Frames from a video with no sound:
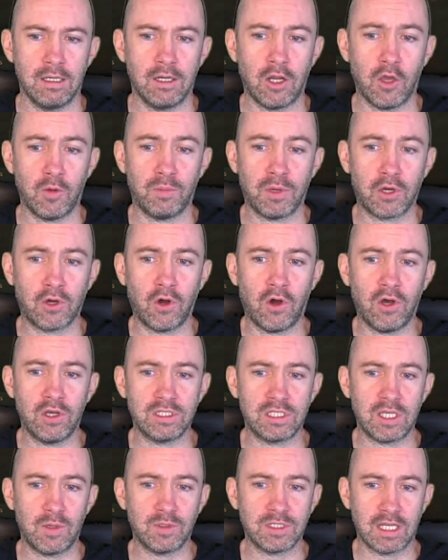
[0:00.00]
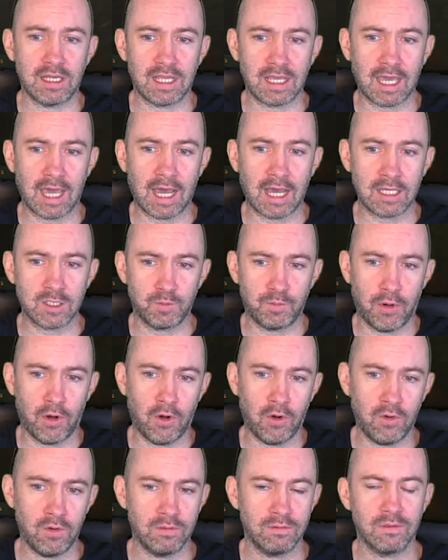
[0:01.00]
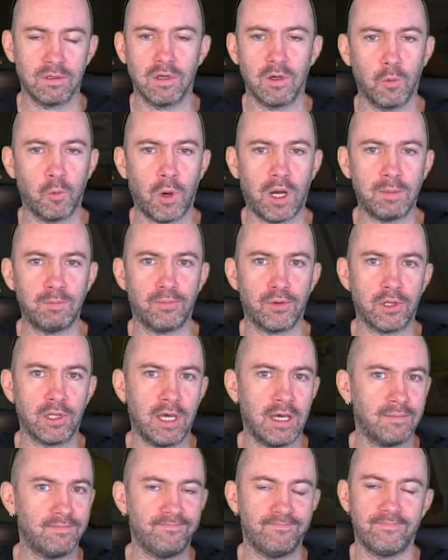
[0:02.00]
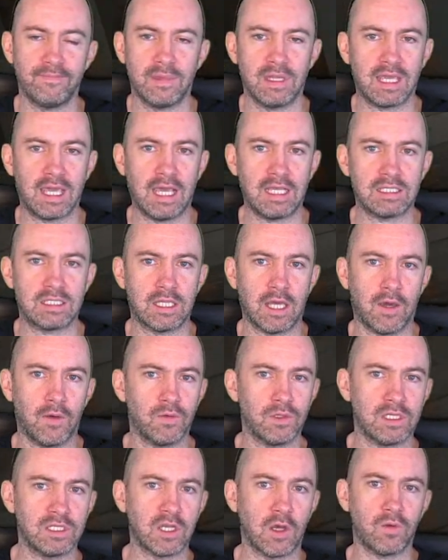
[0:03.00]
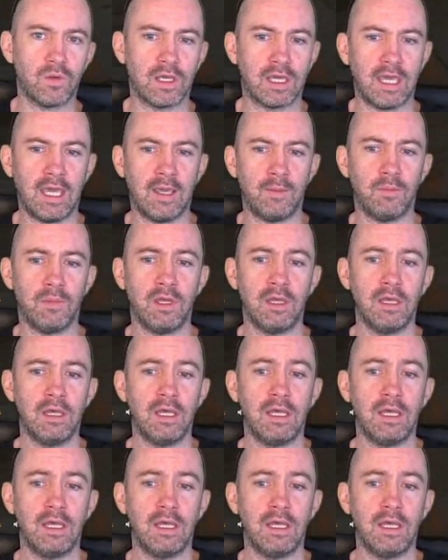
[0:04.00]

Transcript: Now, because he was in the gas, Paul, 1 bullet, gets downed, he's out the game.